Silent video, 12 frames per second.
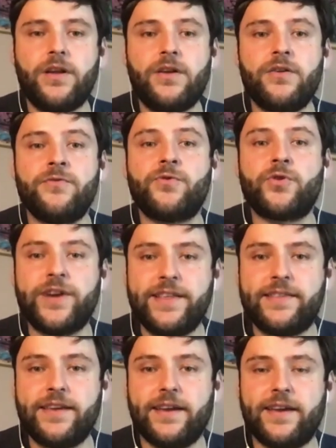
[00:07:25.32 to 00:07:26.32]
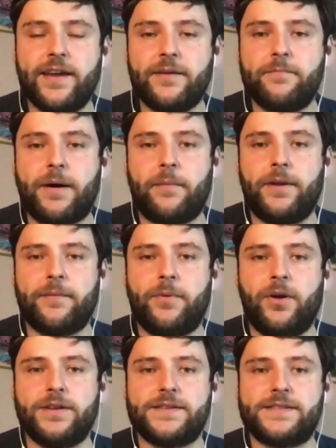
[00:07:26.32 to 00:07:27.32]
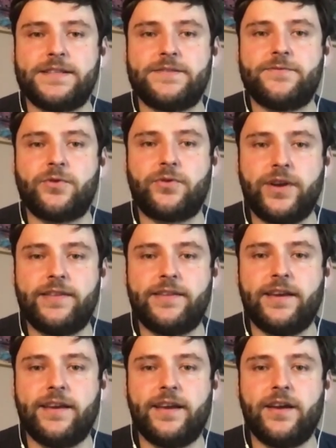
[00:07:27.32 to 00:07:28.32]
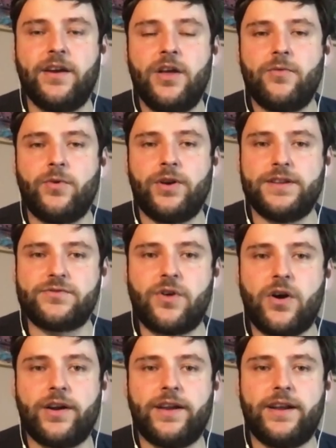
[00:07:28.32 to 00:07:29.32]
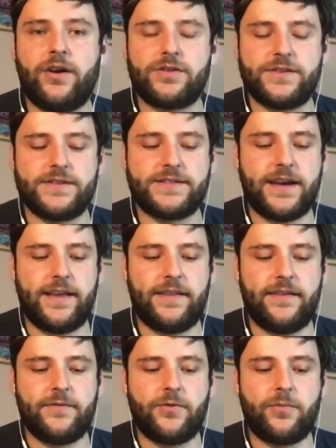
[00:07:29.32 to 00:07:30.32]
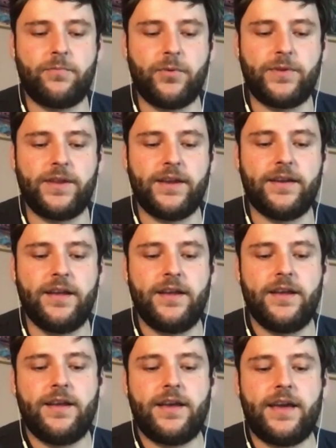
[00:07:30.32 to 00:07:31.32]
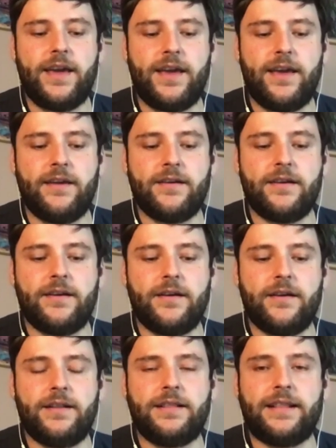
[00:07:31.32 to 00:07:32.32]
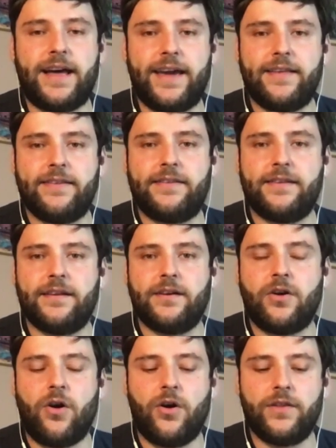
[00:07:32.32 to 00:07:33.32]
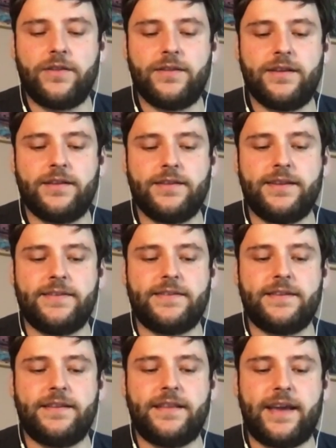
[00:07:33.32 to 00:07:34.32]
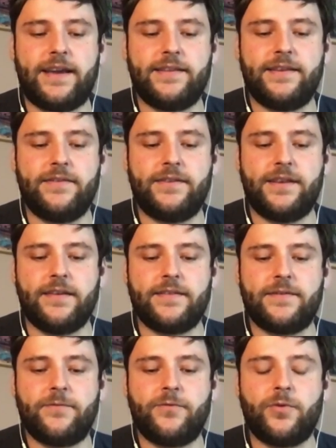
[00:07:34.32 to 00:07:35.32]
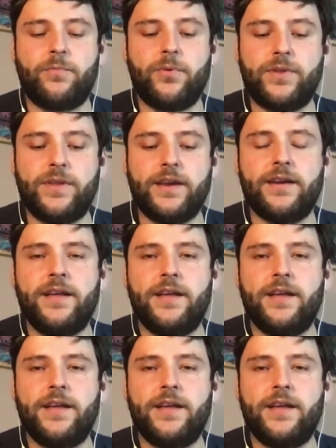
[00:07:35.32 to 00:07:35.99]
for rethinking public policies, for rethinking what is wrong in our societies, for putting a light on these negative things, for putting